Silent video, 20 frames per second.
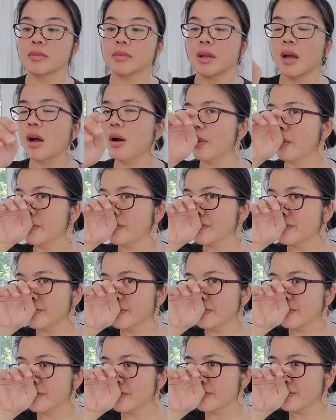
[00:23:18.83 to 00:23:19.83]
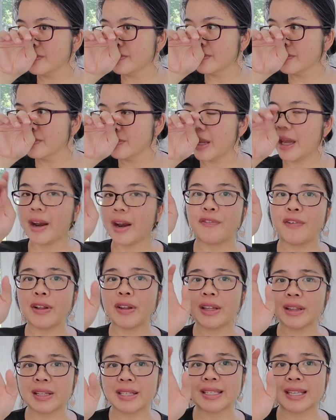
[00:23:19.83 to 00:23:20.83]
Oh. And I
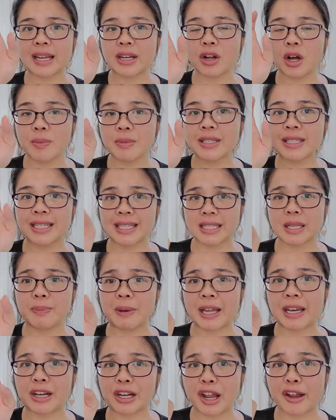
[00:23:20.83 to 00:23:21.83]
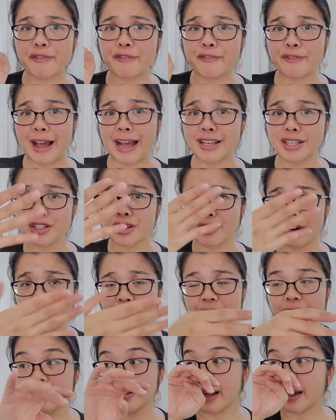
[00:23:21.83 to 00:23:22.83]
felt like the scent almost dissipated a lot faster
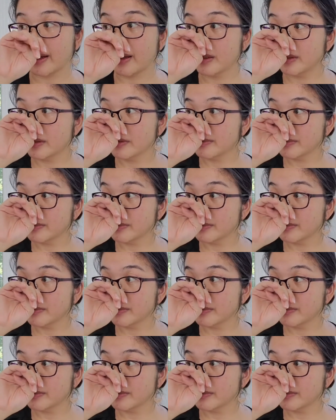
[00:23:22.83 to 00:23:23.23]
on this side.